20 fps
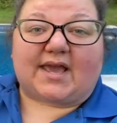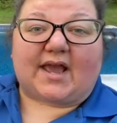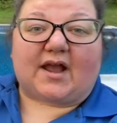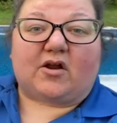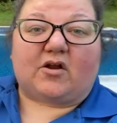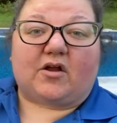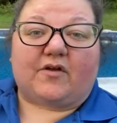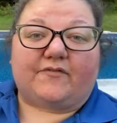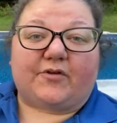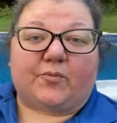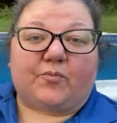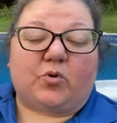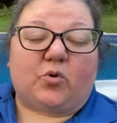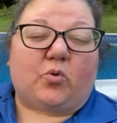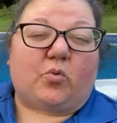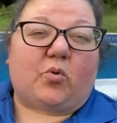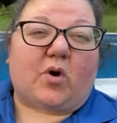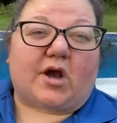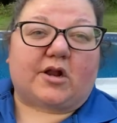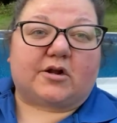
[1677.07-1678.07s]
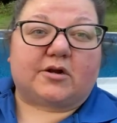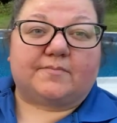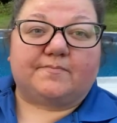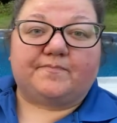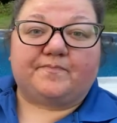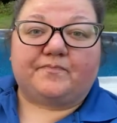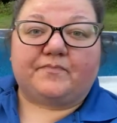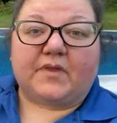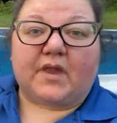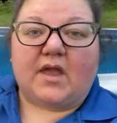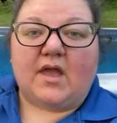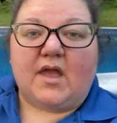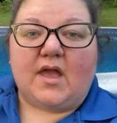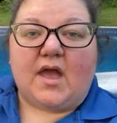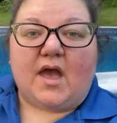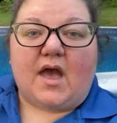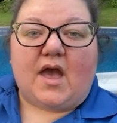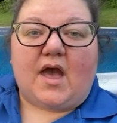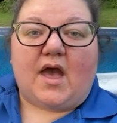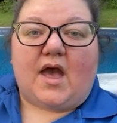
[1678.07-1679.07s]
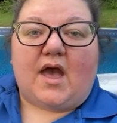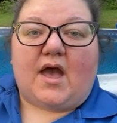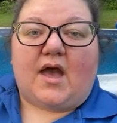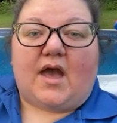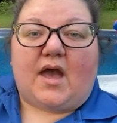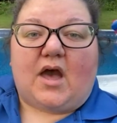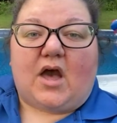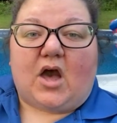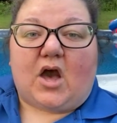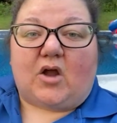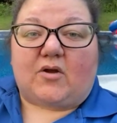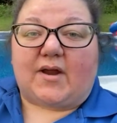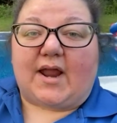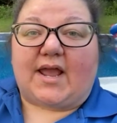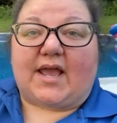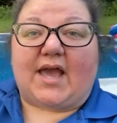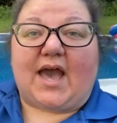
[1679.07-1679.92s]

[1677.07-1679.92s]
care of your pool water. All right,